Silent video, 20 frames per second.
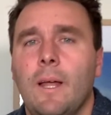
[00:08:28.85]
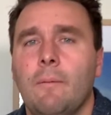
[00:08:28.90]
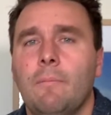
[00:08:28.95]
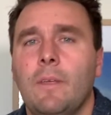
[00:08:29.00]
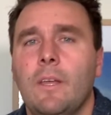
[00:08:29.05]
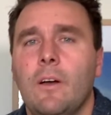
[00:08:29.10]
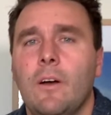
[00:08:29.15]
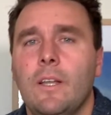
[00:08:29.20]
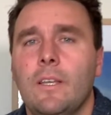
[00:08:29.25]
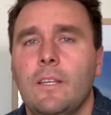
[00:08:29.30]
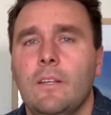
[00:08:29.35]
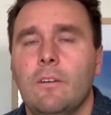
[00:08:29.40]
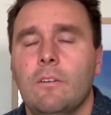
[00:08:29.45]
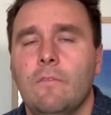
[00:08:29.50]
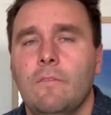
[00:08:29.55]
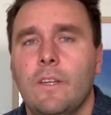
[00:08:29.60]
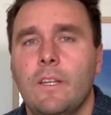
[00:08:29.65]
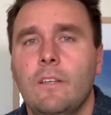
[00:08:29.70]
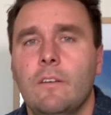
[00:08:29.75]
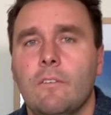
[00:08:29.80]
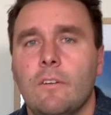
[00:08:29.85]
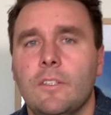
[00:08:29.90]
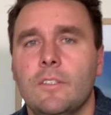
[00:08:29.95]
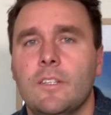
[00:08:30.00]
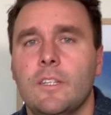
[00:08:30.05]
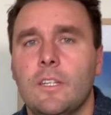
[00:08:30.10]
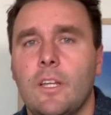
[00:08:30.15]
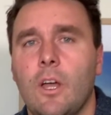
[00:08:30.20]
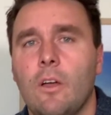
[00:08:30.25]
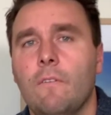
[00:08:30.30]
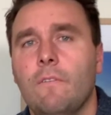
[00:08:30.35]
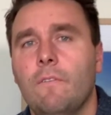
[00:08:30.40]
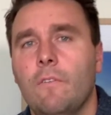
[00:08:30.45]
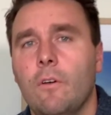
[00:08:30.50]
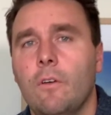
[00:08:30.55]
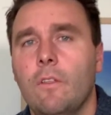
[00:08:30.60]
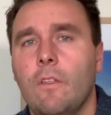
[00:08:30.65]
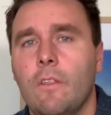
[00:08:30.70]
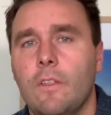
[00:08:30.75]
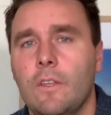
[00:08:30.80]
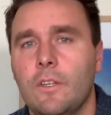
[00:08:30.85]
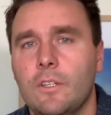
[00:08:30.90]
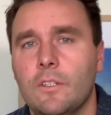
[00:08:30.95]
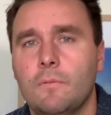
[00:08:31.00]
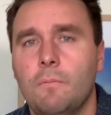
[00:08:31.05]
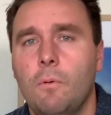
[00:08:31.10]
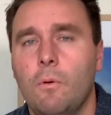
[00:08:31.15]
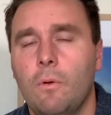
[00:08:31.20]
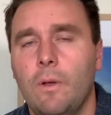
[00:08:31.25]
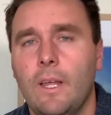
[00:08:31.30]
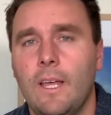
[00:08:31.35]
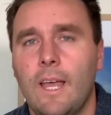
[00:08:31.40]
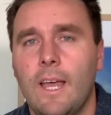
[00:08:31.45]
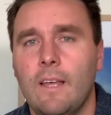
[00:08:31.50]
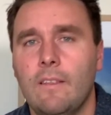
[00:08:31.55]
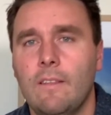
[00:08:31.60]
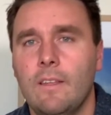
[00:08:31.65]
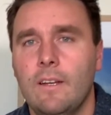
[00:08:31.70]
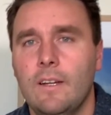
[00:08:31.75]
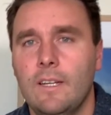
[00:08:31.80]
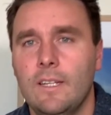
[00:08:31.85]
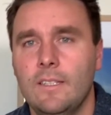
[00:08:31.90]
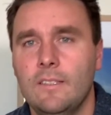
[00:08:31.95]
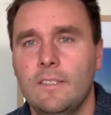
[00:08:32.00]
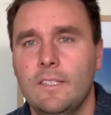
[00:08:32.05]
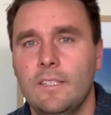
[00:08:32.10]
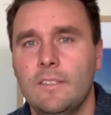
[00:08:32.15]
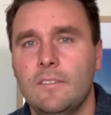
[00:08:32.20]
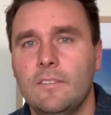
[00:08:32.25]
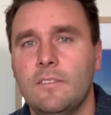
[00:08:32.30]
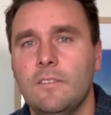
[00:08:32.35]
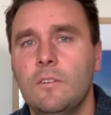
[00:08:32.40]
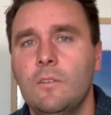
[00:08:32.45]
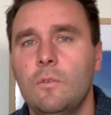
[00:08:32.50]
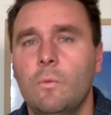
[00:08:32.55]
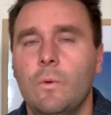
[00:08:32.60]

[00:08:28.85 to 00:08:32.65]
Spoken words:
up the idea of ignorance and go further than just pointing out that it exists,